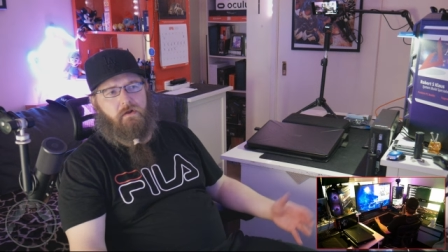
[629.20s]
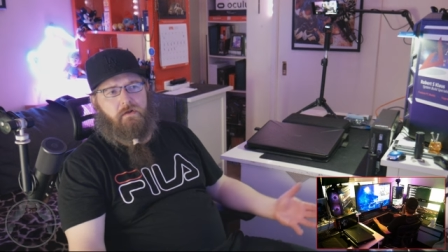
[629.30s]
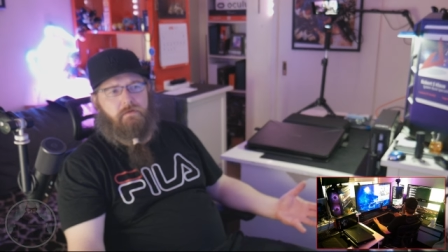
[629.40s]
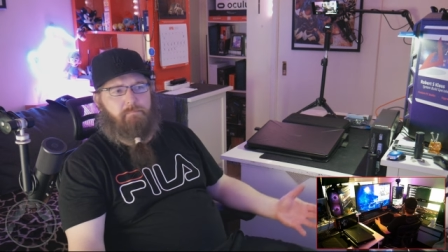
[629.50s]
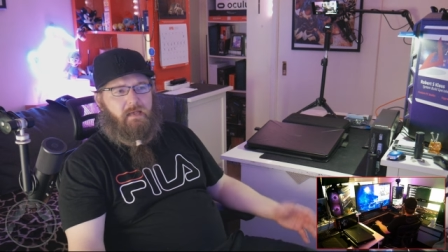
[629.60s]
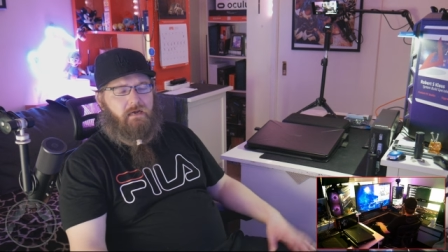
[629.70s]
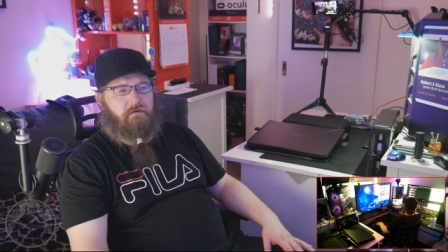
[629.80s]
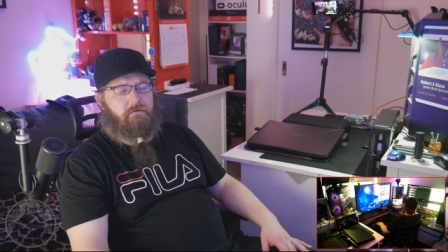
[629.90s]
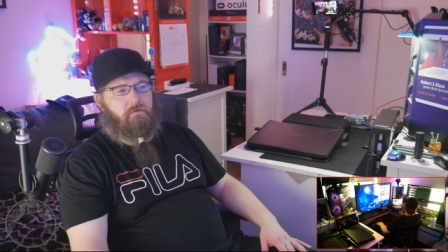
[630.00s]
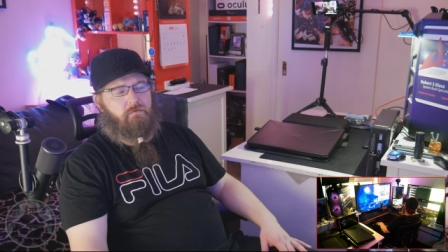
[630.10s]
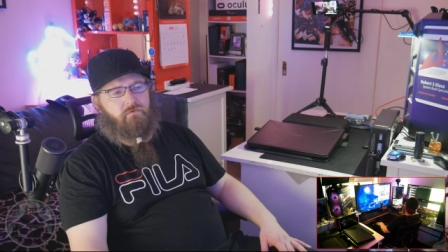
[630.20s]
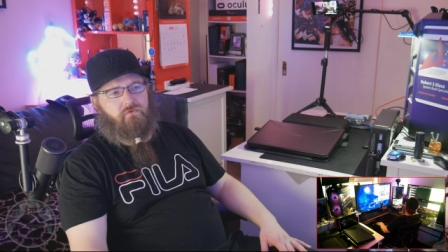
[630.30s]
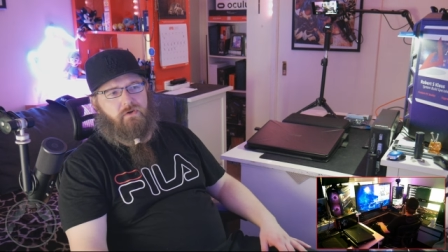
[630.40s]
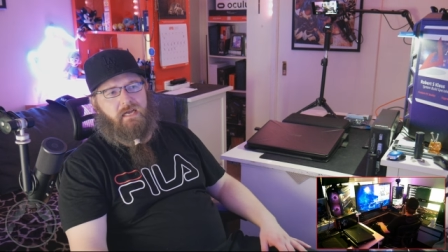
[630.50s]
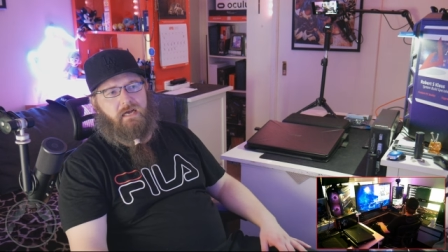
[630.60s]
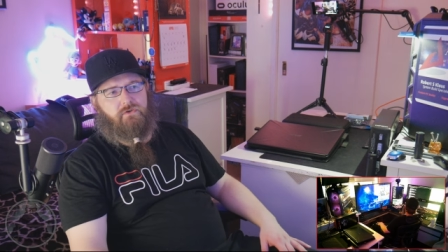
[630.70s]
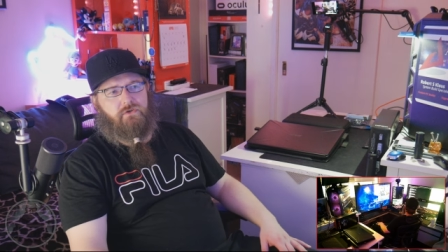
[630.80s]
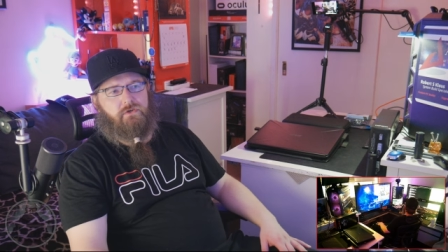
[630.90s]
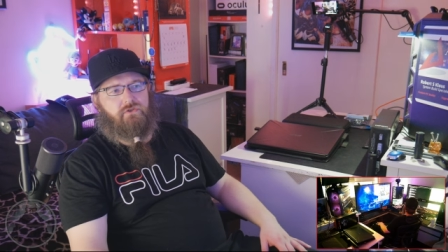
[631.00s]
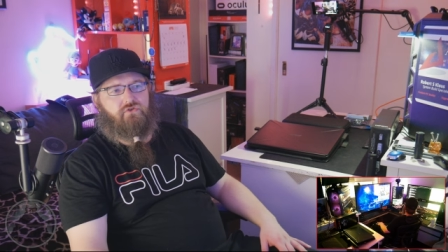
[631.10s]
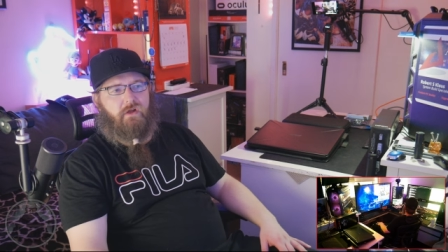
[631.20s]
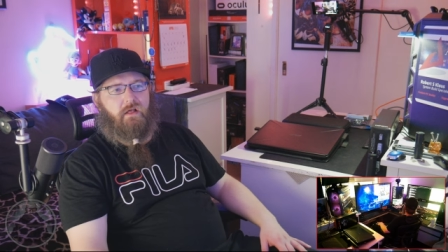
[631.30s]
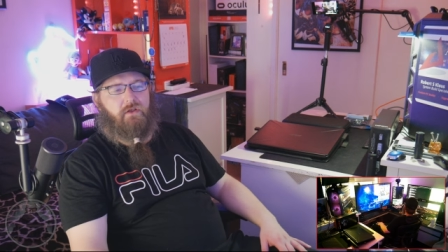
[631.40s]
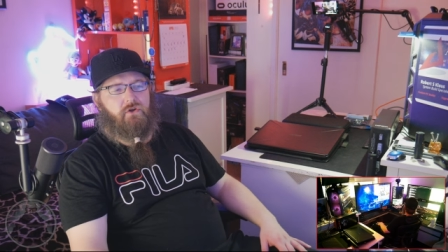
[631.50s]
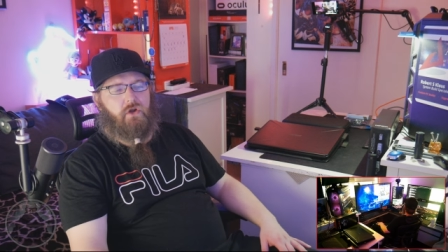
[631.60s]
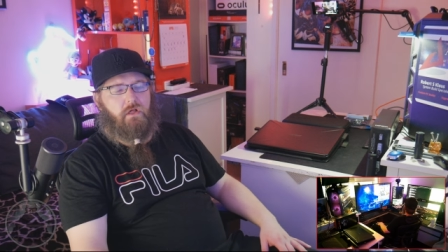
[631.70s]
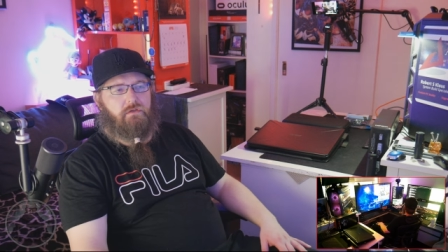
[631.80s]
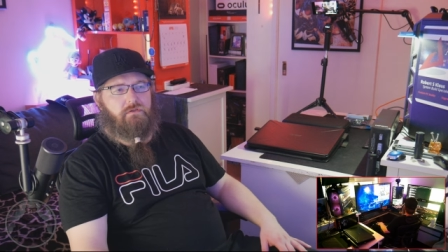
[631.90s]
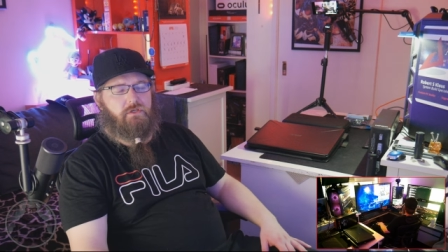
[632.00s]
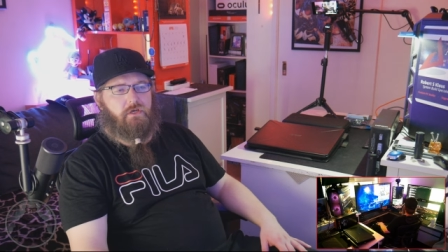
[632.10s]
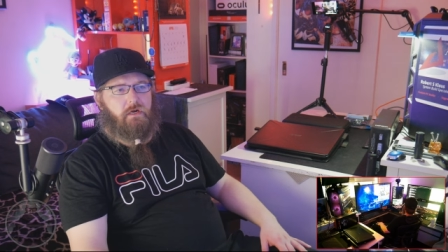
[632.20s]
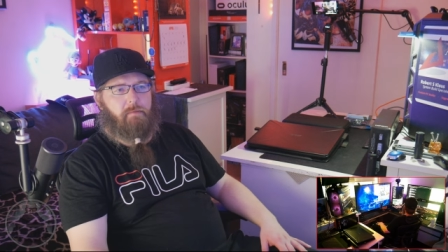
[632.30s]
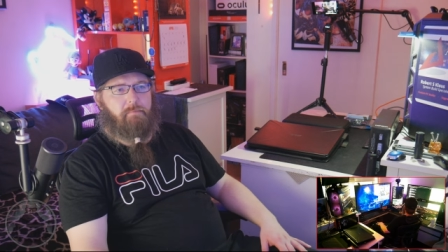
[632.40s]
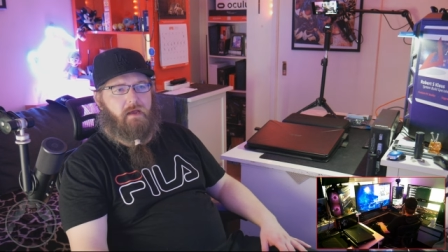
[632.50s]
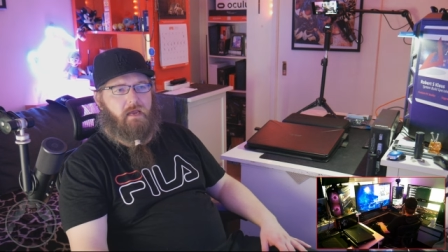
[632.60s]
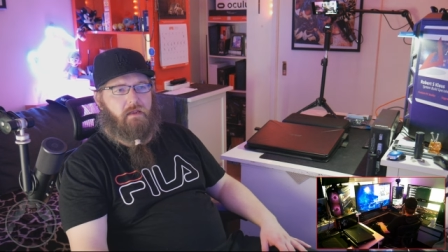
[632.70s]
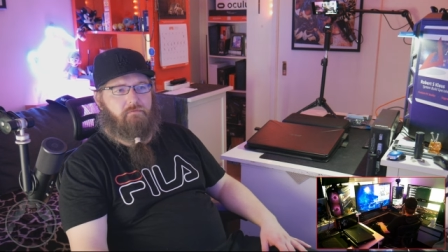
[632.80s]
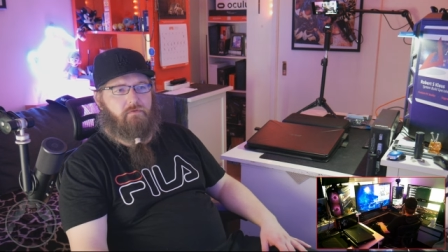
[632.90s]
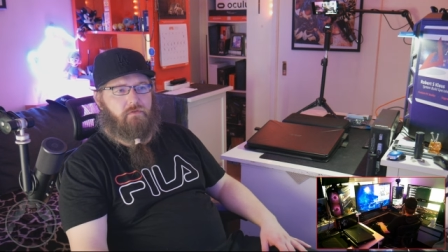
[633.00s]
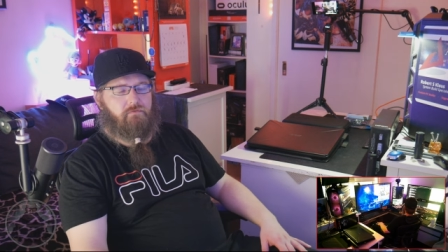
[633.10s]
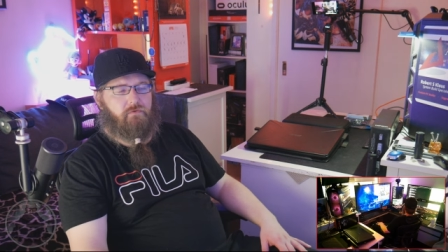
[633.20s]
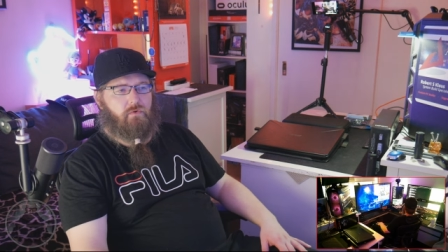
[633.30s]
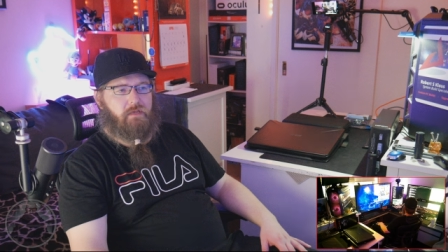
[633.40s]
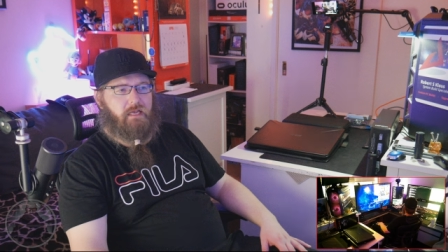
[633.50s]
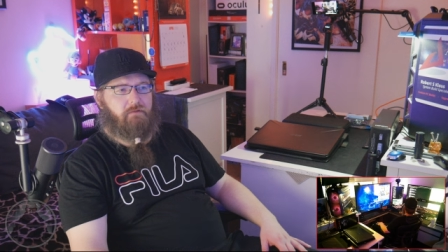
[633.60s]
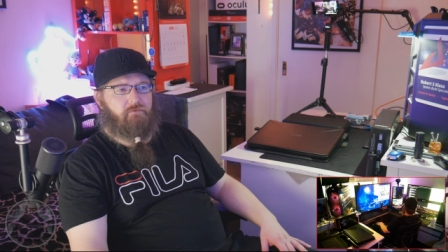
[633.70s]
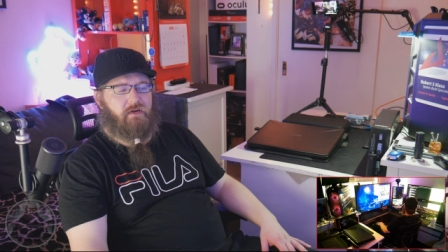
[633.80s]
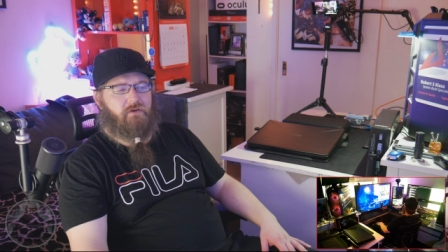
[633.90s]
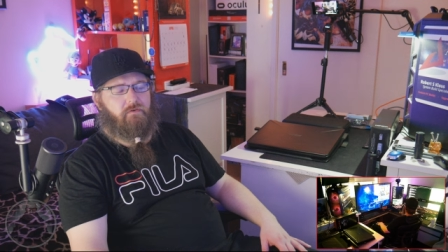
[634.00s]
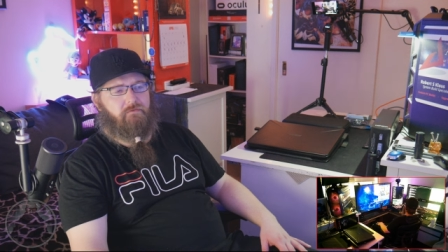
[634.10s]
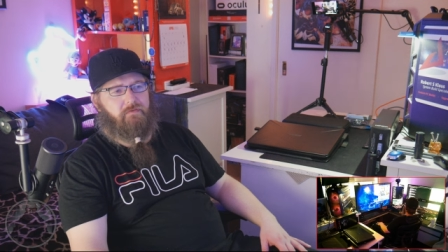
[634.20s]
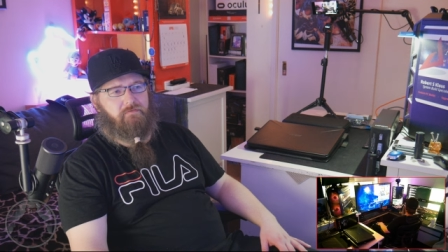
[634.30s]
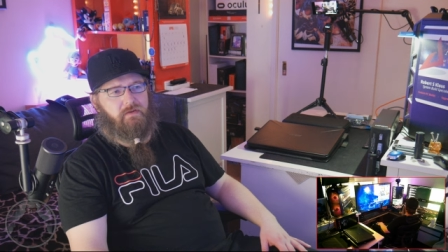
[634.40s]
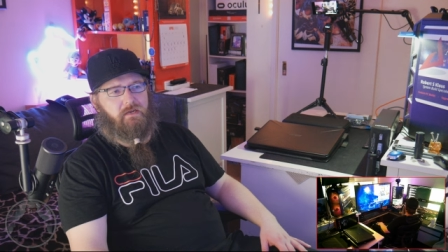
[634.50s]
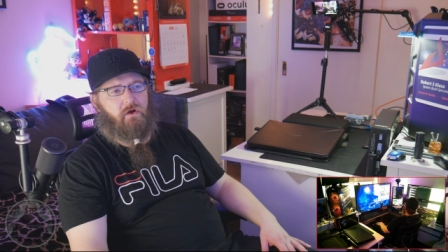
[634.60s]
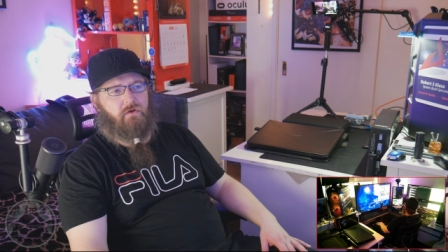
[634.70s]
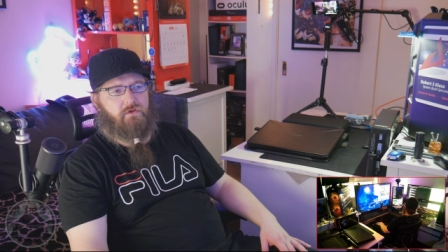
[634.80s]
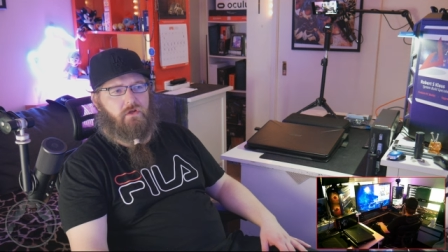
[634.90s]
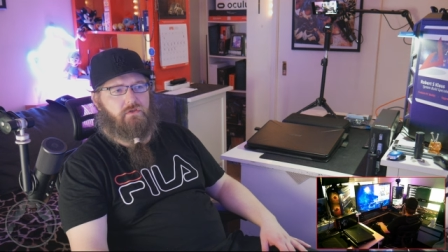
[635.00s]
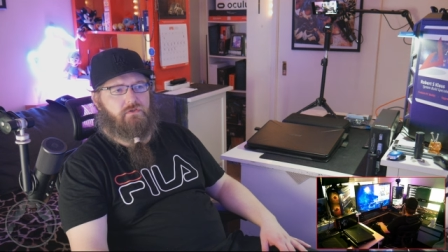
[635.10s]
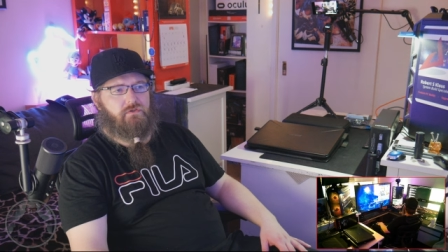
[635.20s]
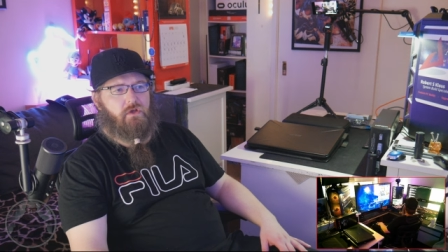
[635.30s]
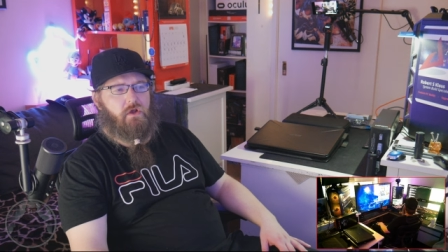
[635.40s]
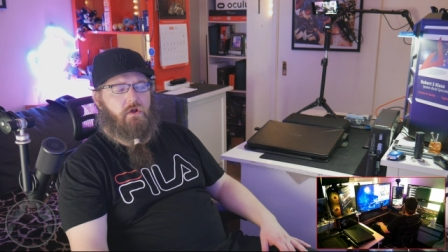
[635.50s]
about 300 Australian dollars you're going to be paying for the full kit, 350 odd dollars